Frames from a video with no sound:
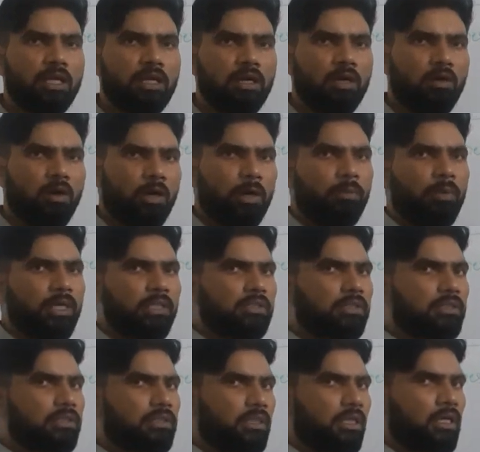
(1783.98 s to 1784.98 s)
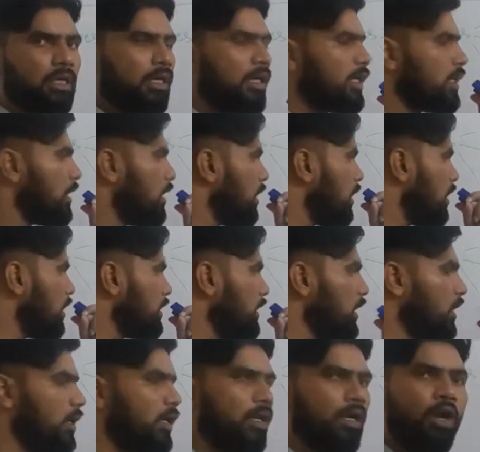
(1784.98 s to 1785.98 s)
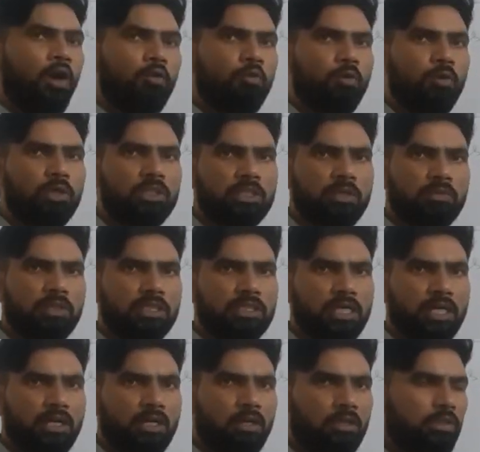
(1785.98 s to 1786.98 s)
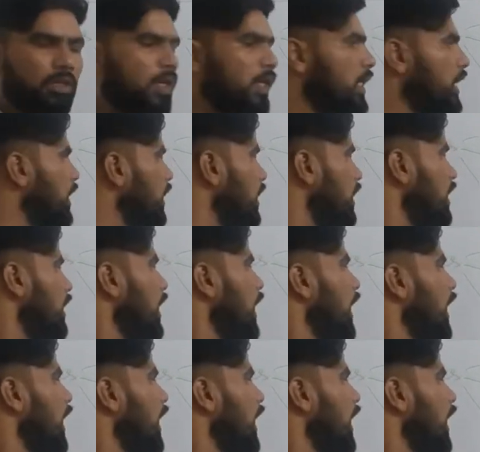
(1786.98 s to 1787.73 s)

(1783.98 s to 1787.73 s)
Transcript: government's the focus of the central authority?